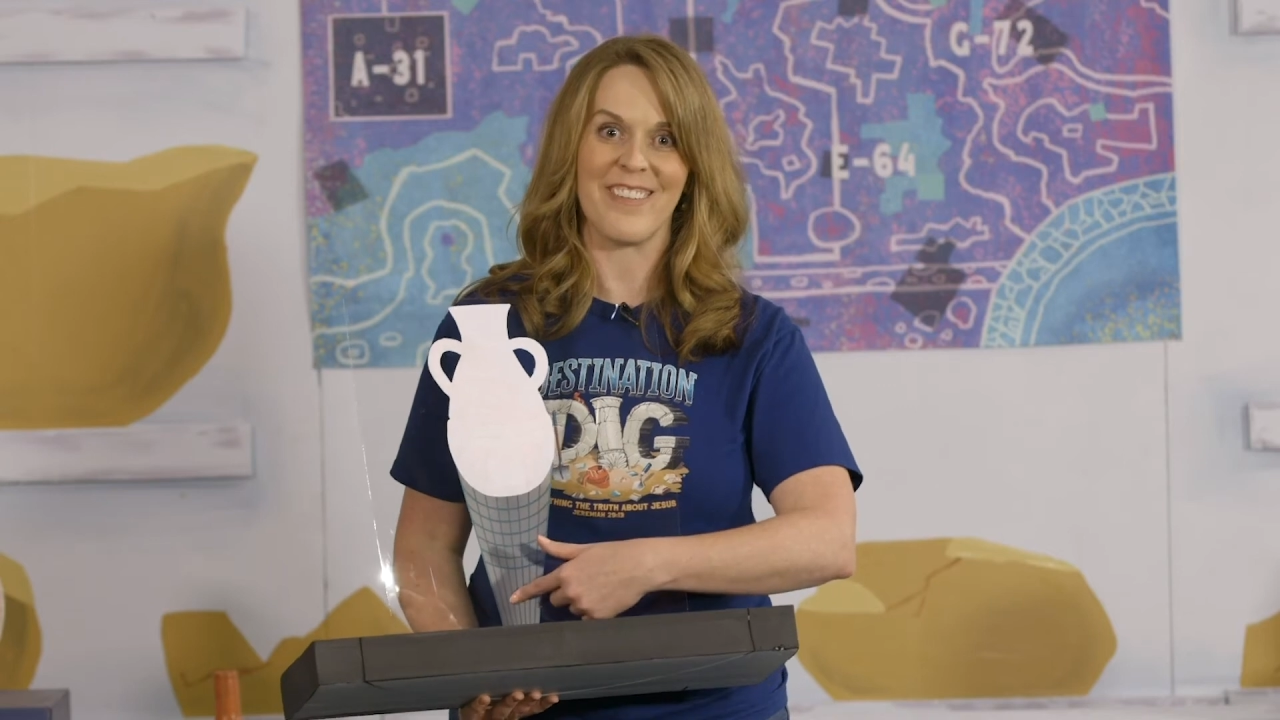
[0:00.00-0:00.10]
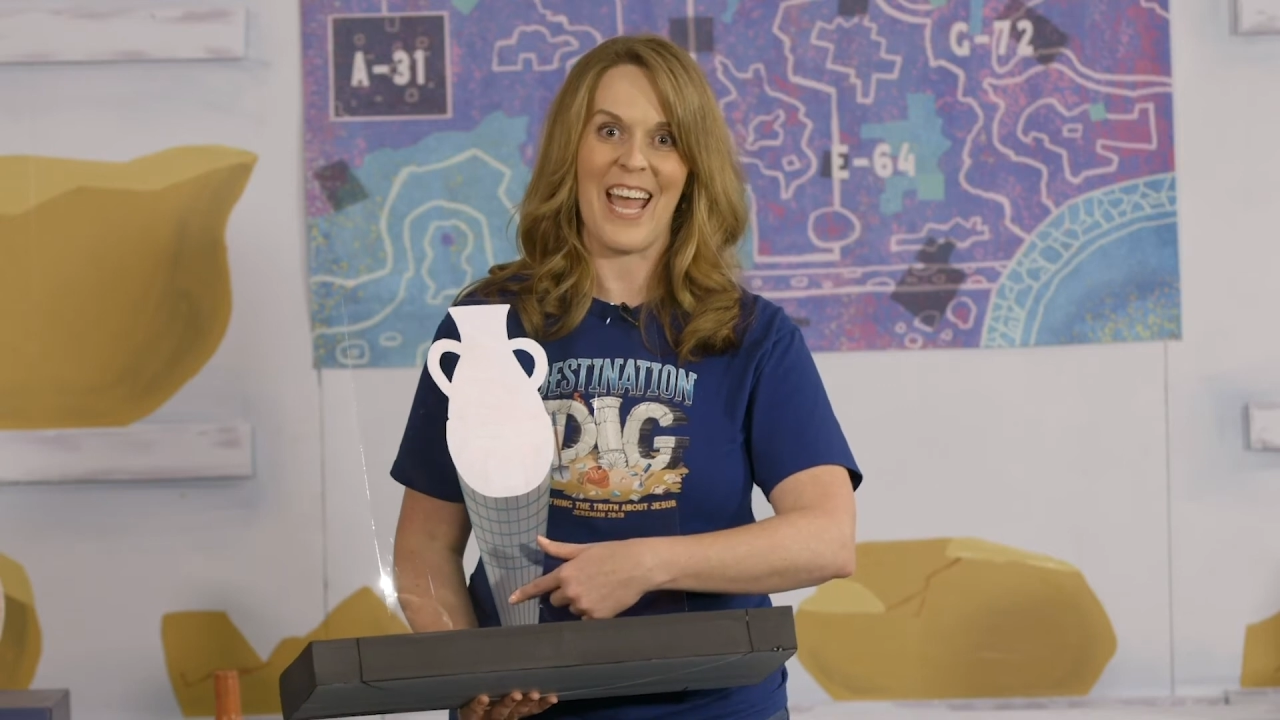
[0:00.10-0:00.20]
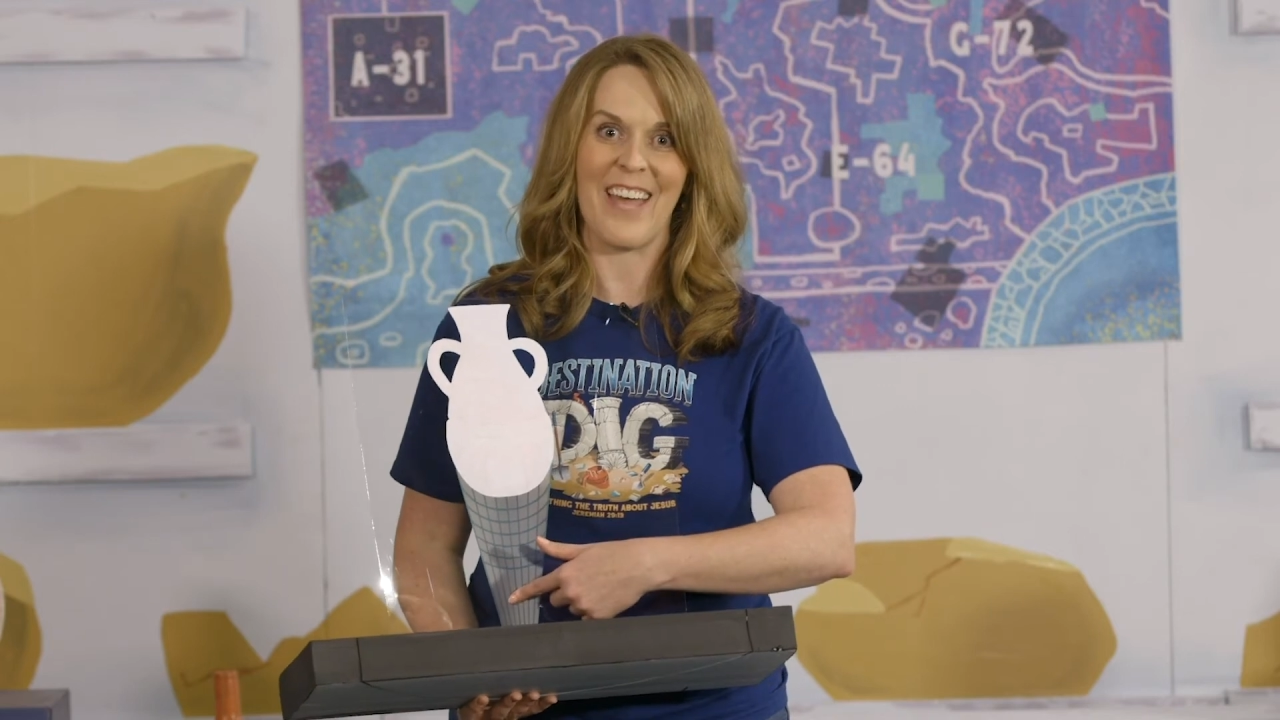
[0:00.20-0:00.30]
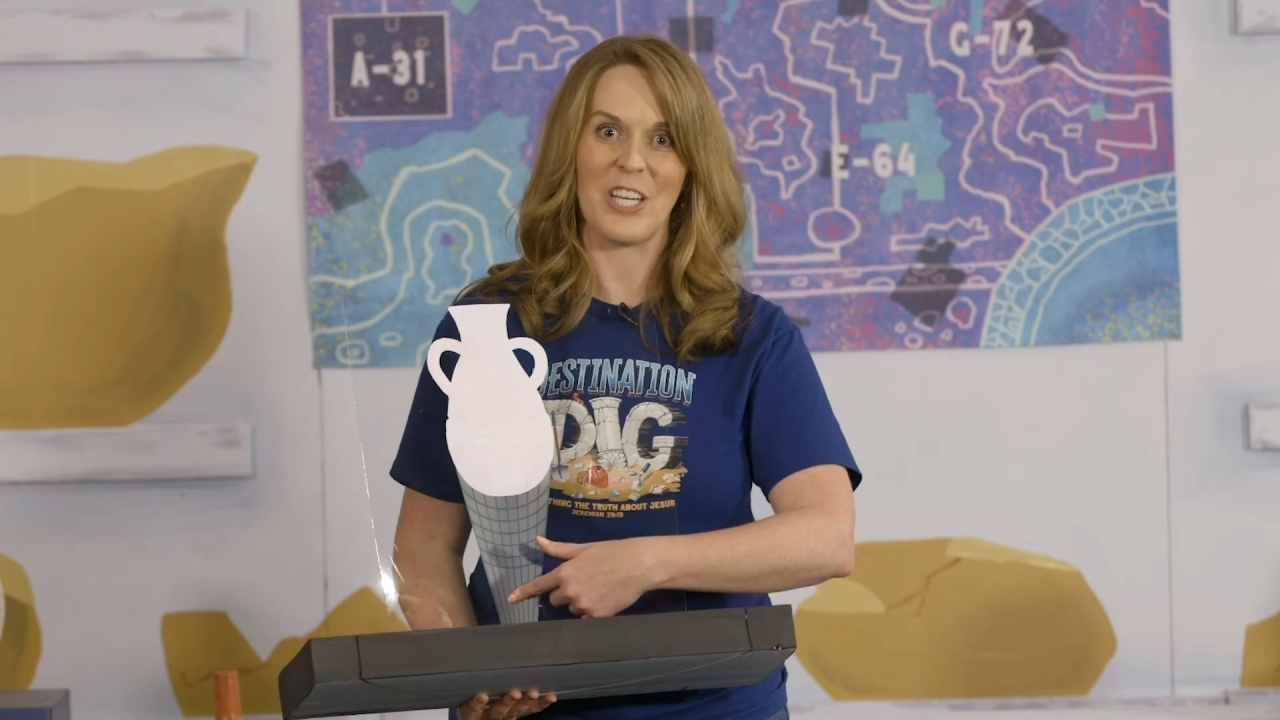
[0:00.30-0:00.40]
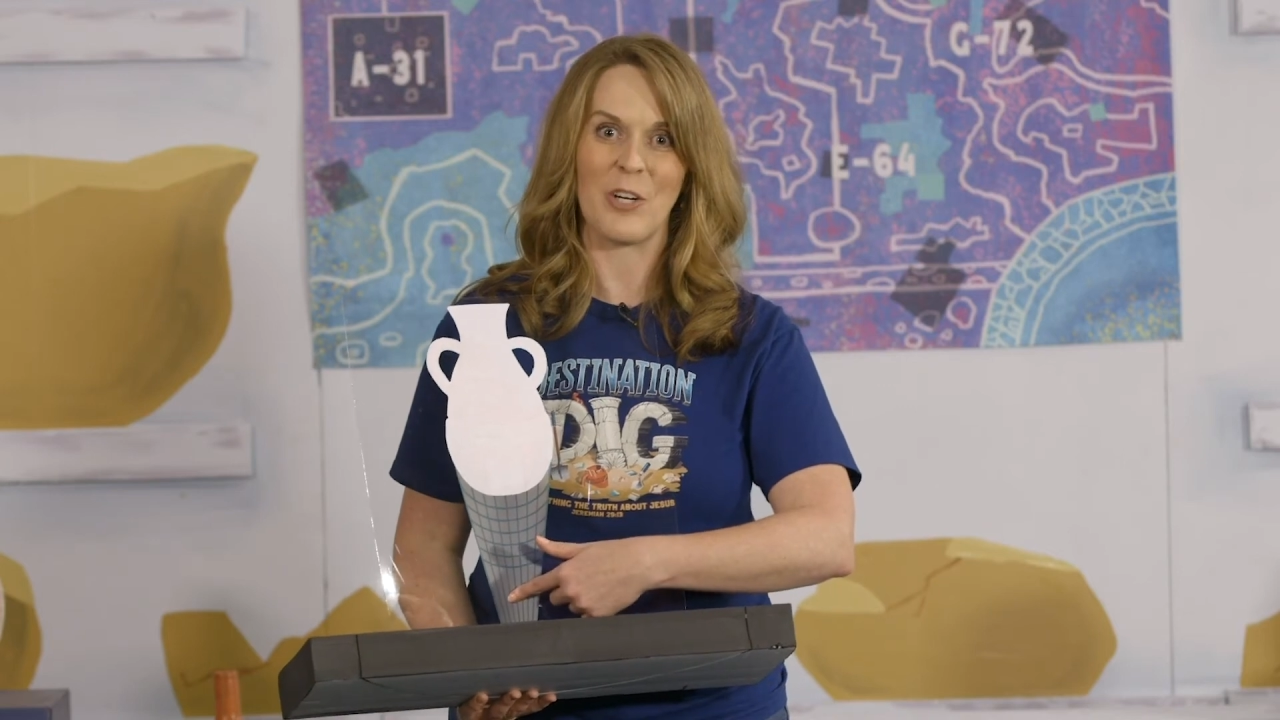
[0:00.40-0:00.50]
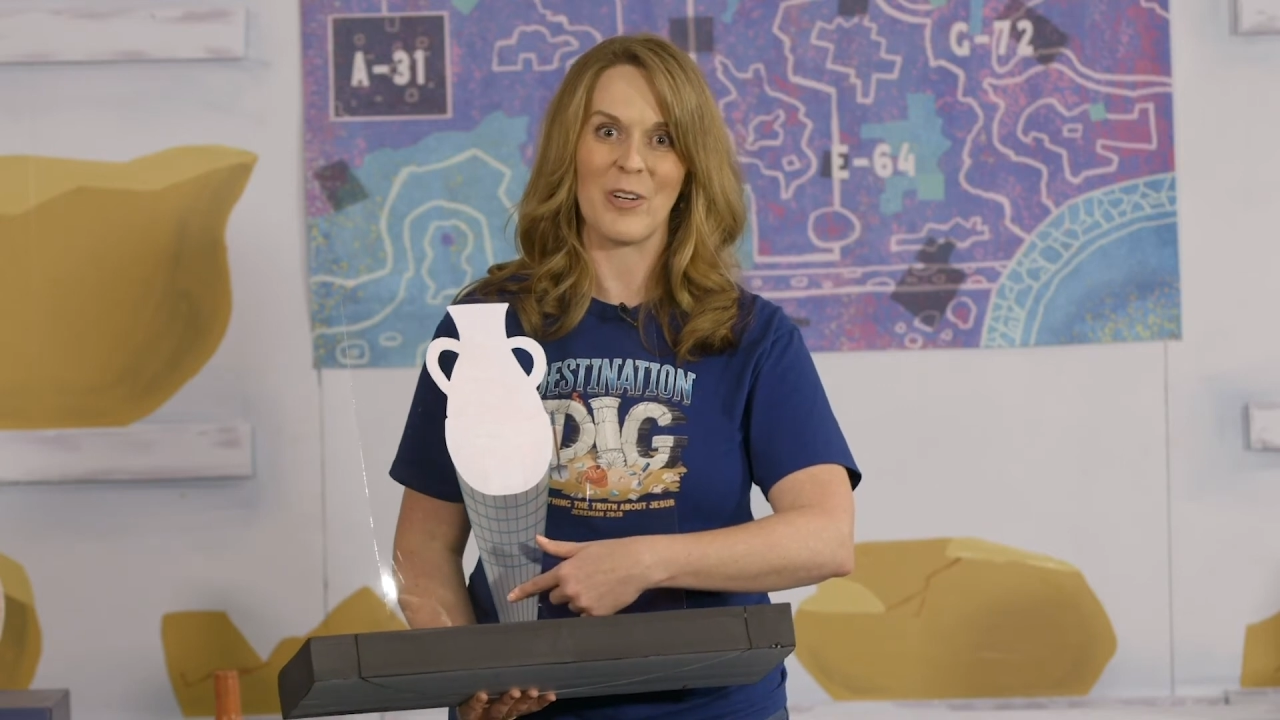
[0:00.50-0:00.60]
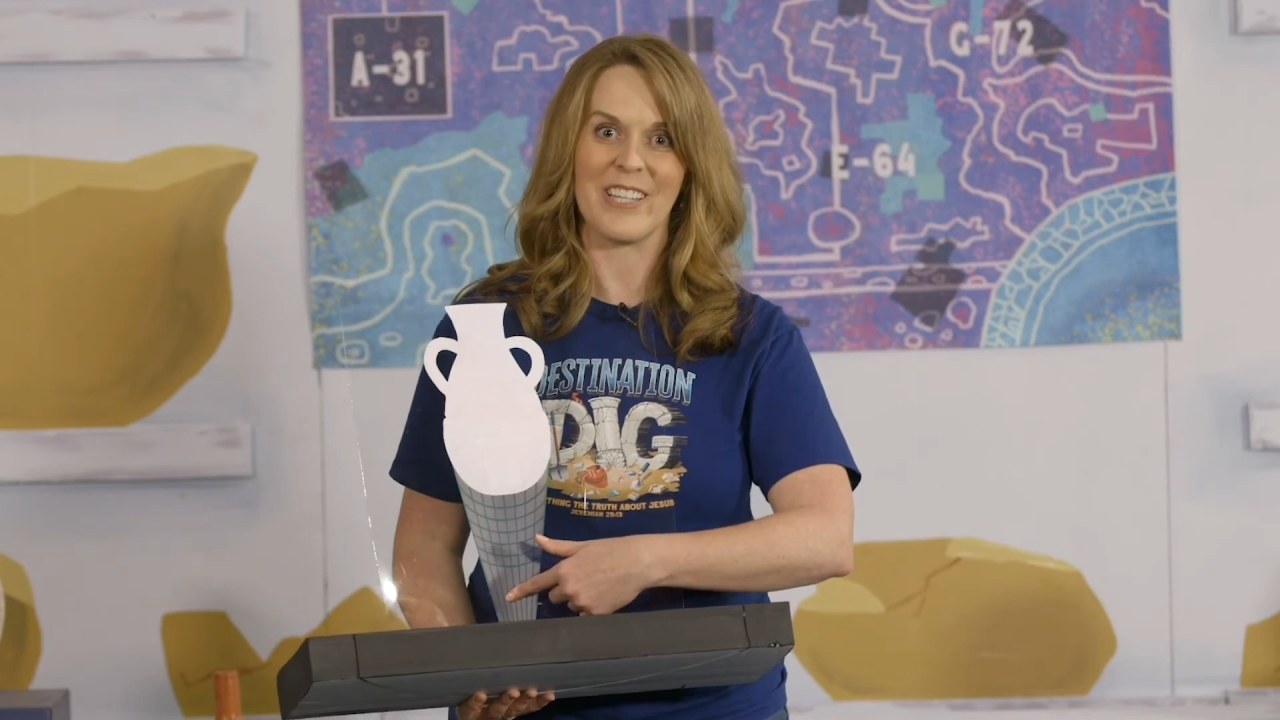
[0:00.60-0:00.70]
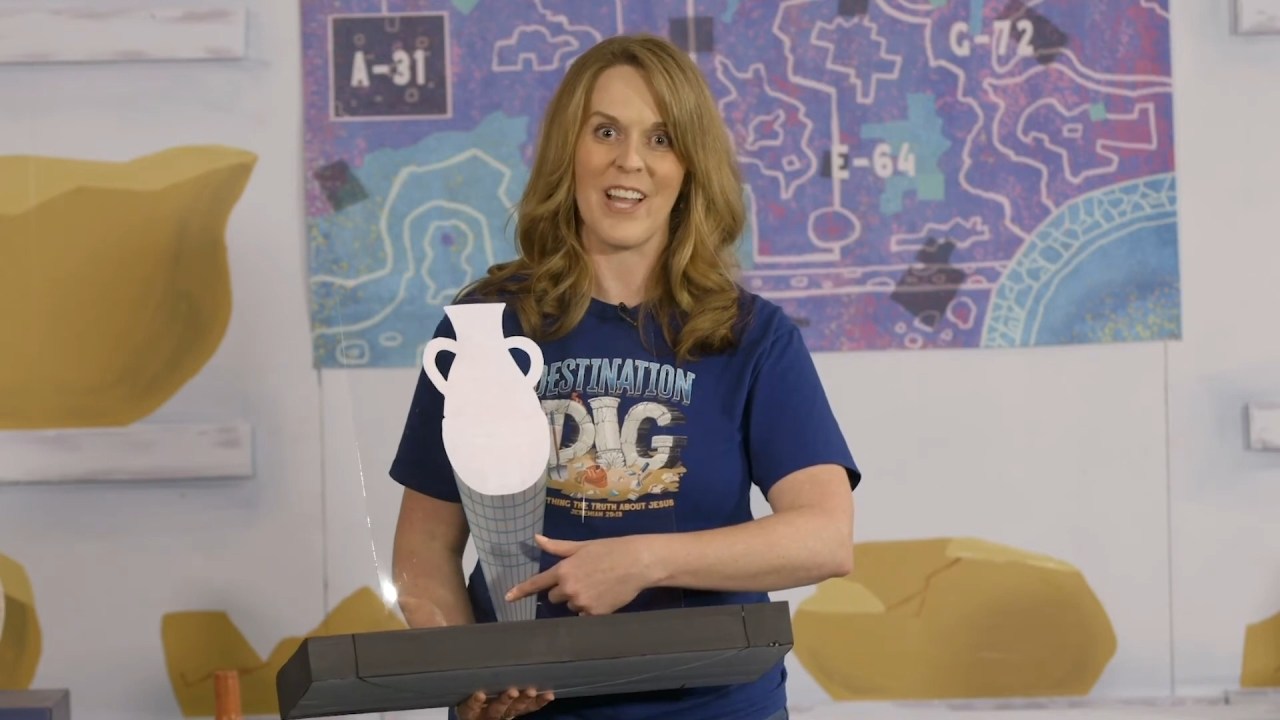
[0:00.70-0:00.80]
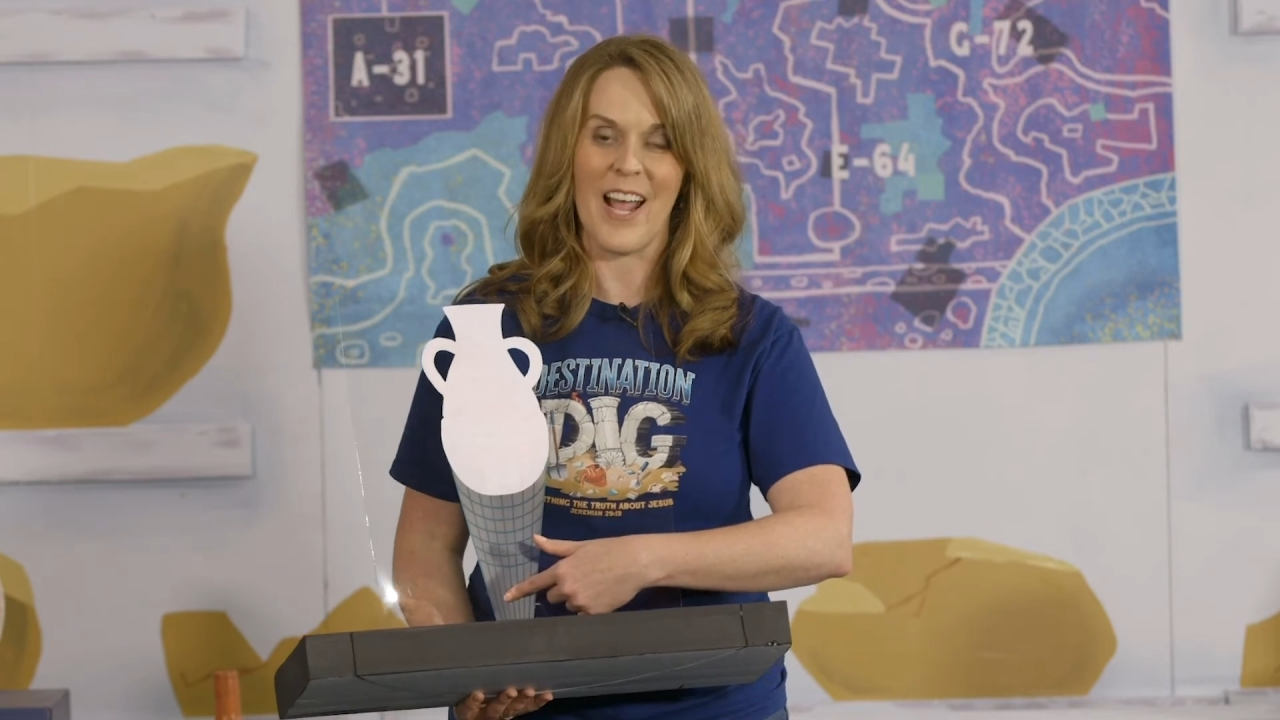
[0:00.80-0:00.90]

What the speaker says: that had the grid